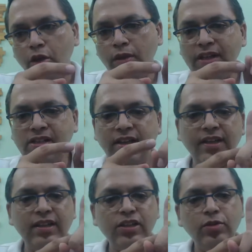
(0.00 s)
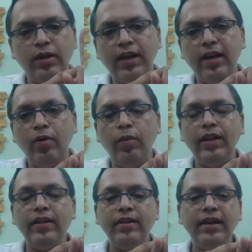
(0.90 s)
You can share this URL
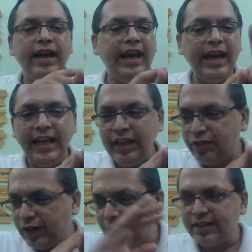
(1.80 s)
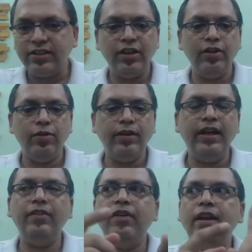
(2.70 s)
with any freelancer,
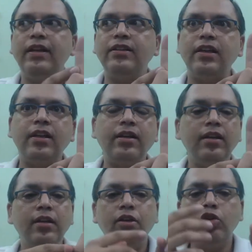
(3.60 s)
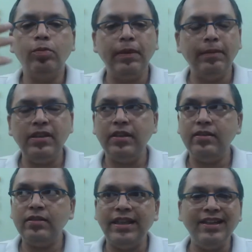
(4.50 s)
any freelancer who may
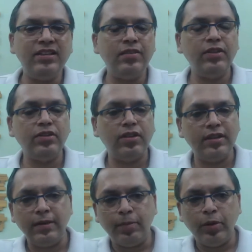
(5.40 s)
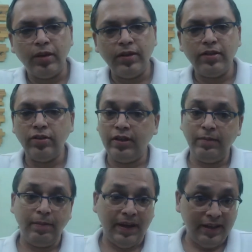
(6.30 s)
be selling services on other portals. You
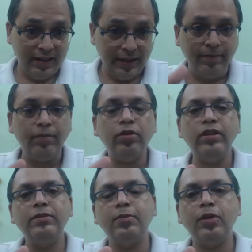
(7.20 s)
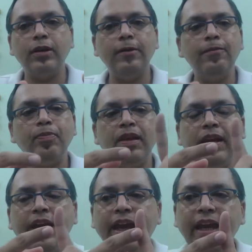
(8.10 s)
can bring them to this portal.
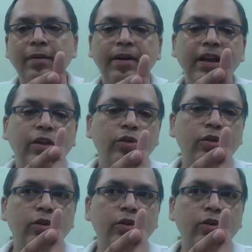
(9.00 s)
Anybody,